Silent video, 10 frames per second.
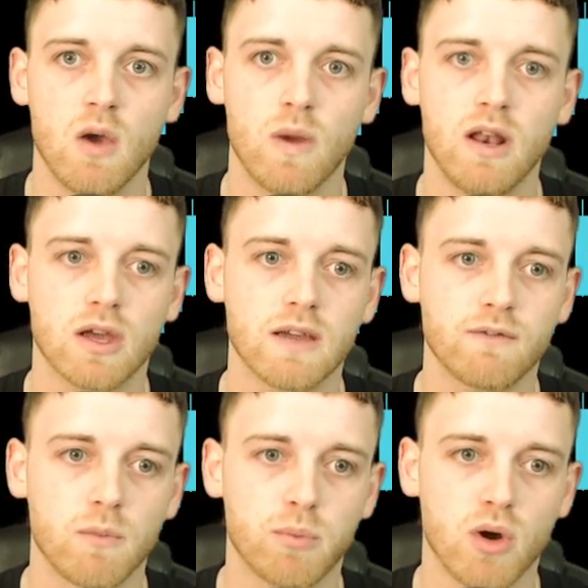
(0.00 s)
we're looking
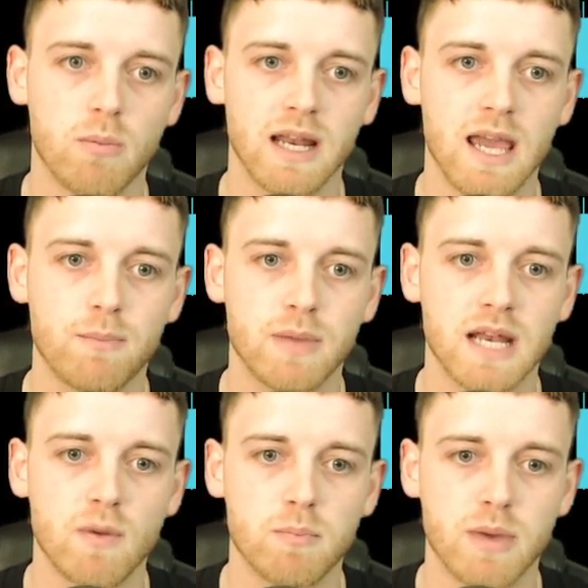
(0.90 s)
for probably a bit
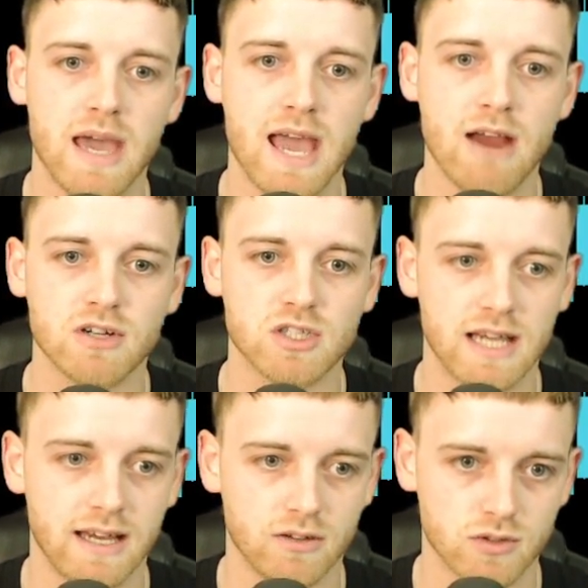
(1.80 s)
of a bearish
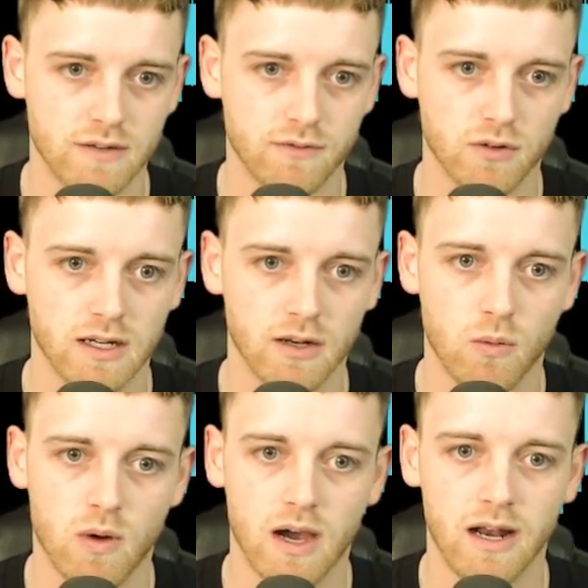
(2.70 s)
downtrend for a little
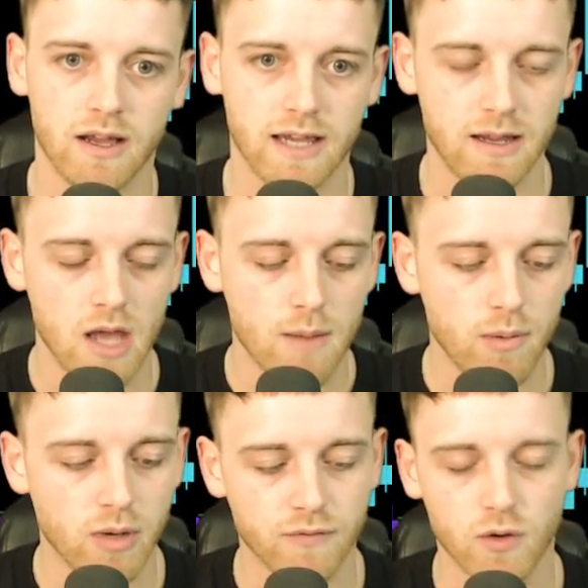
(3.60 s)
while, okay?
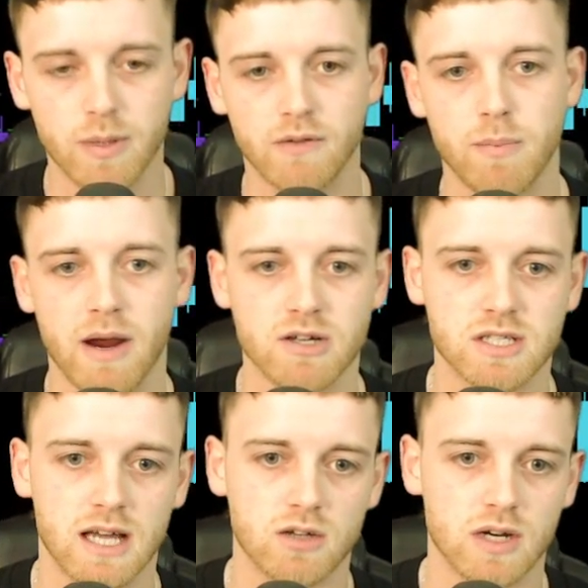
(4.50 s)
Probably looking for a bit of a bearish
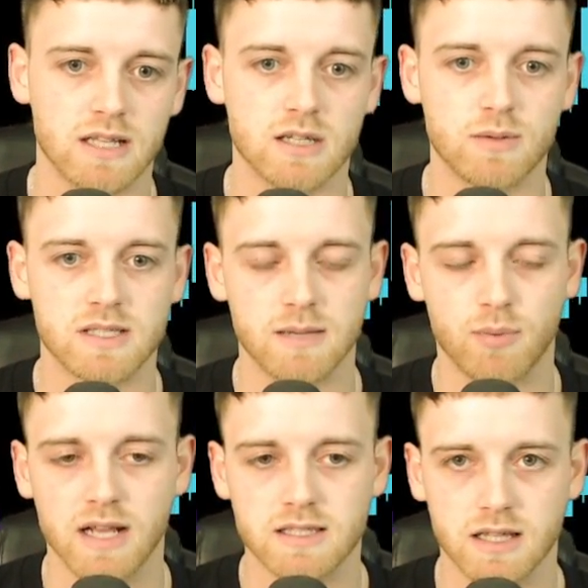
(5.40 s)
downtrend until we see a
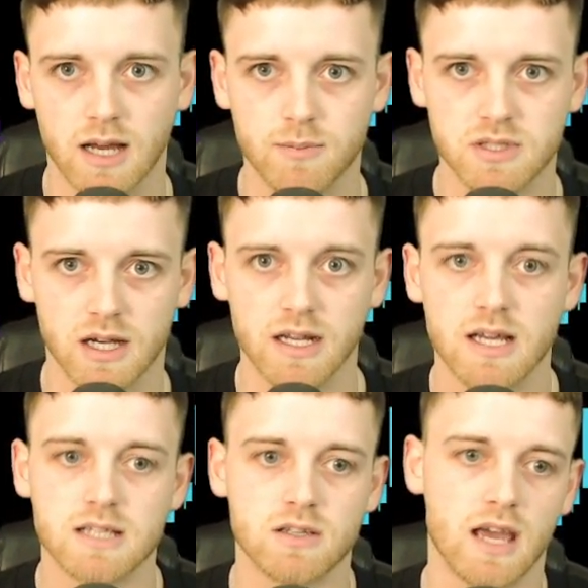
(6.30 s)
break to the upside.
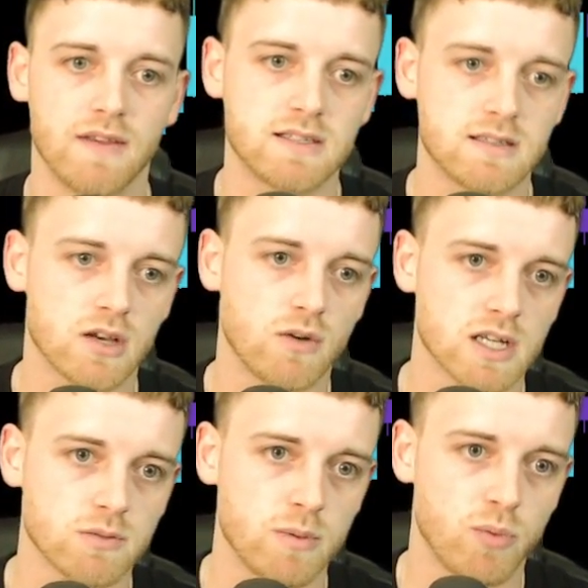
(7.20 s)
So yeah, this is the
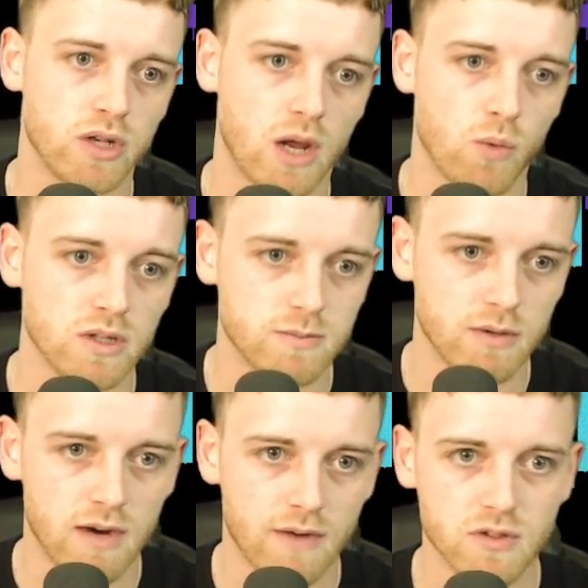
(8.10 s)
correctionary point I want to be
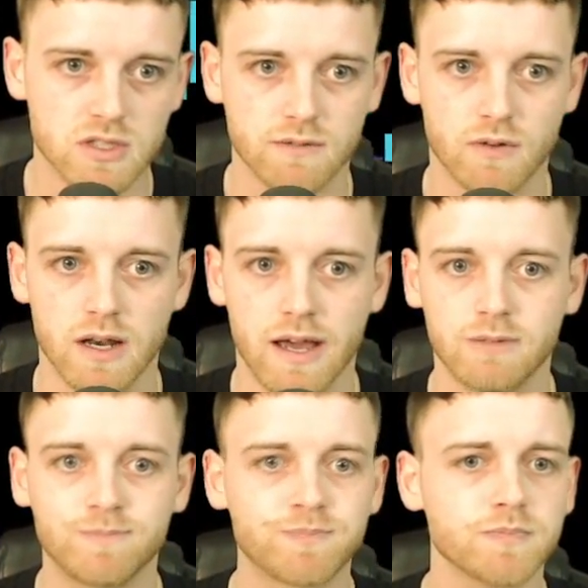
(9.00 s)
referencing for
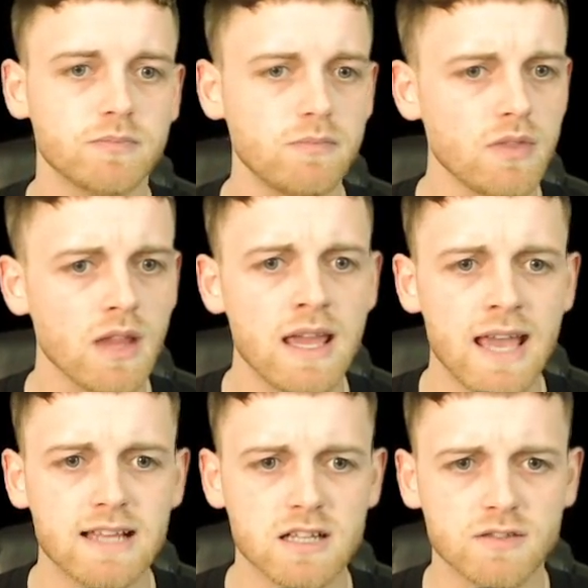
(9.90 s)
now.
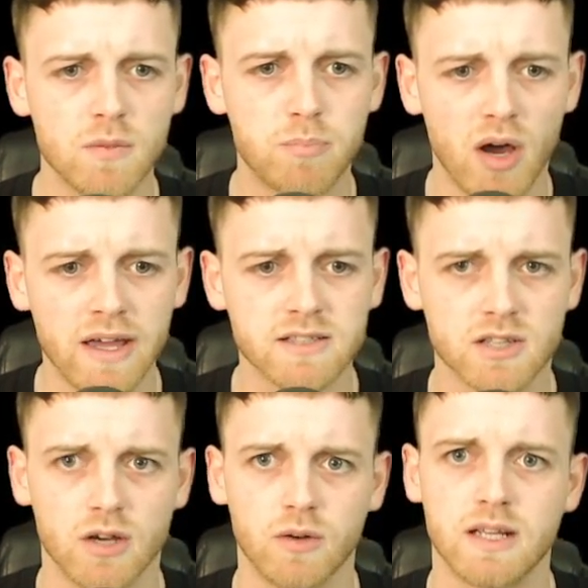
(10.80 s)
In terms of a buying
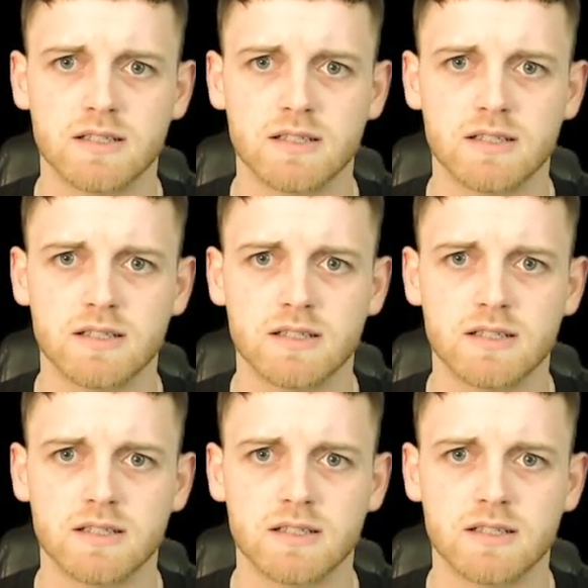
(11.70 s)
zone,